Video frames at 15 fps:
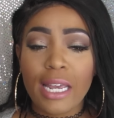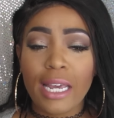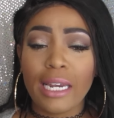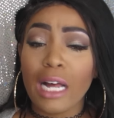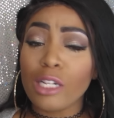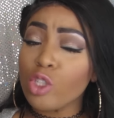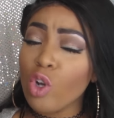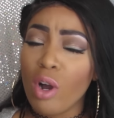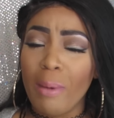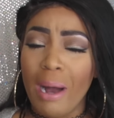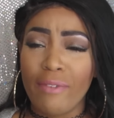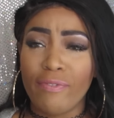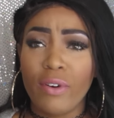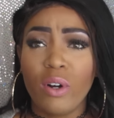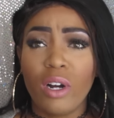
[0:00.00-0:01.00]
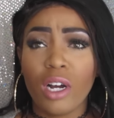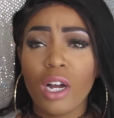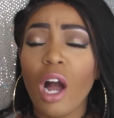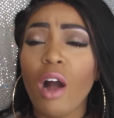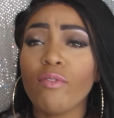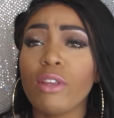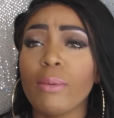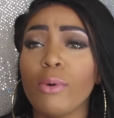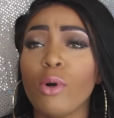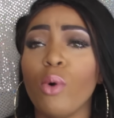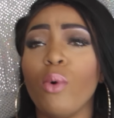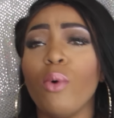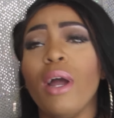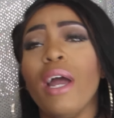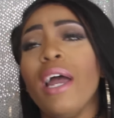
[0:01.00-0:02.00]
and I told him I felt
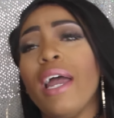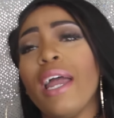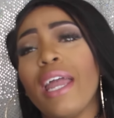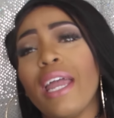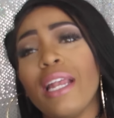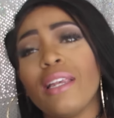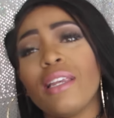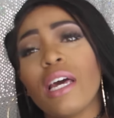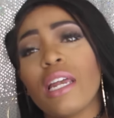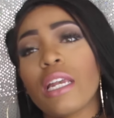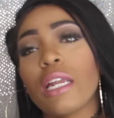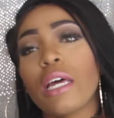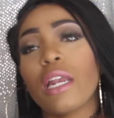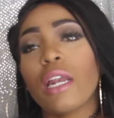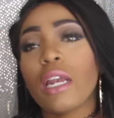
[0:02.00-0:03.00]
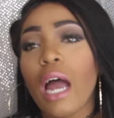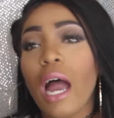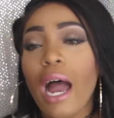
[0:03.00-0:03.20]
uncomfortable, and da da da da da.